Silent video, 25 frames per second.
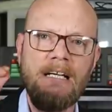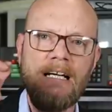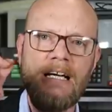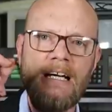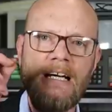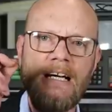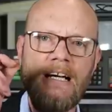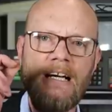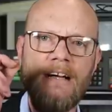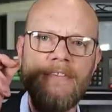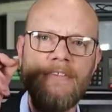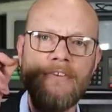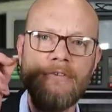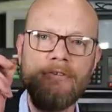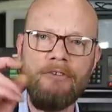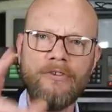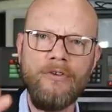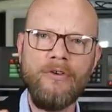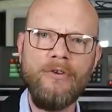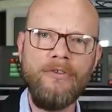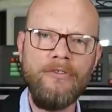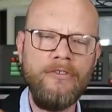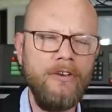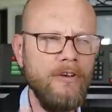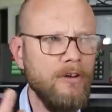There
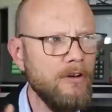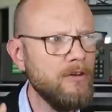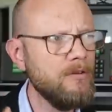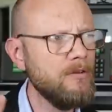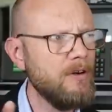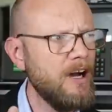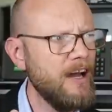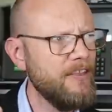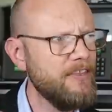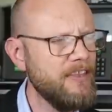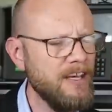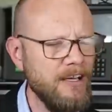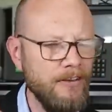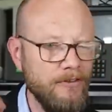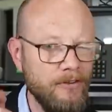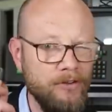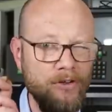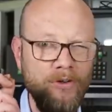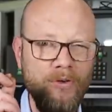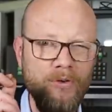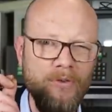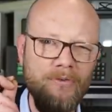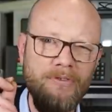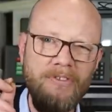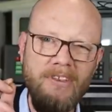is also, I think it's
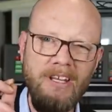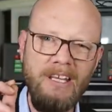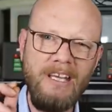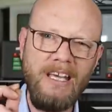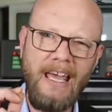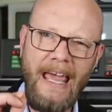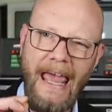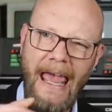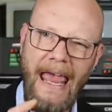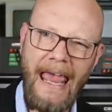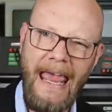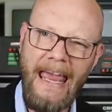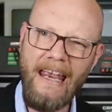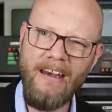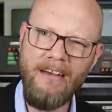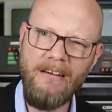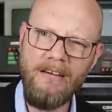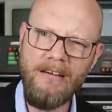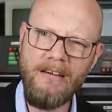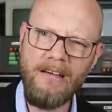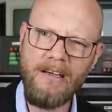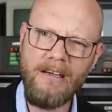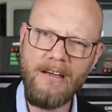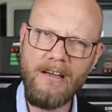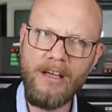called the
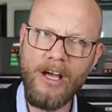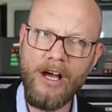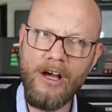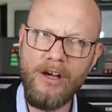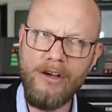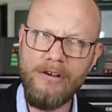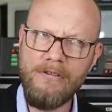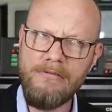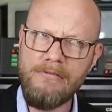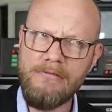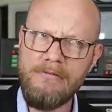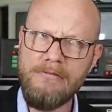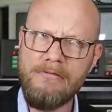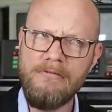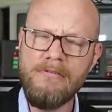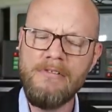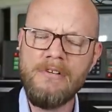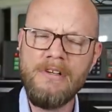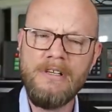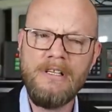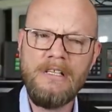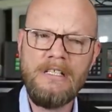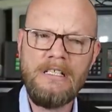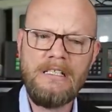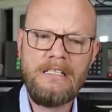
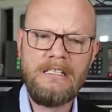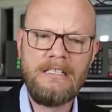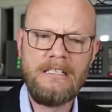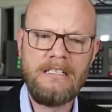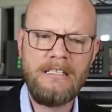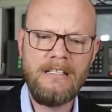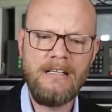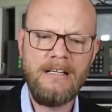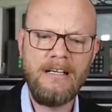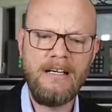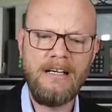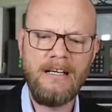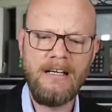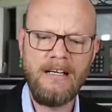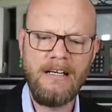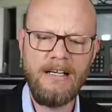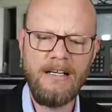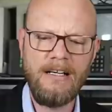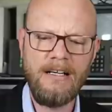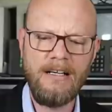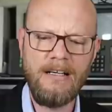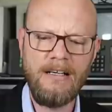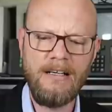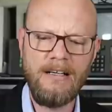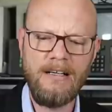Engo
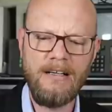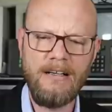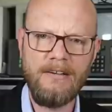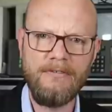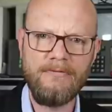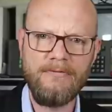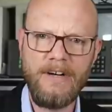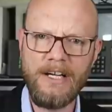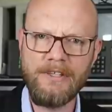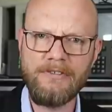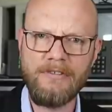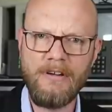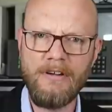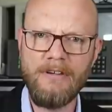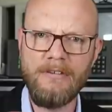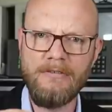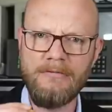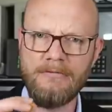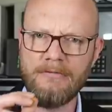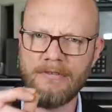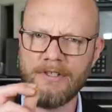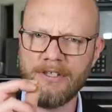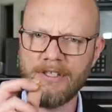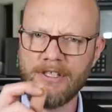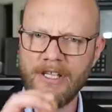
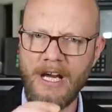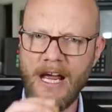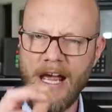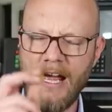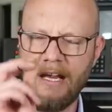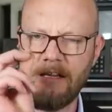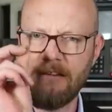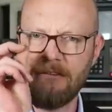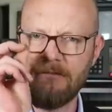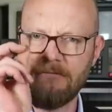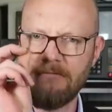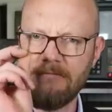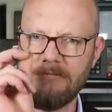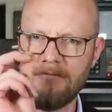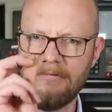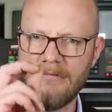Retro Shack.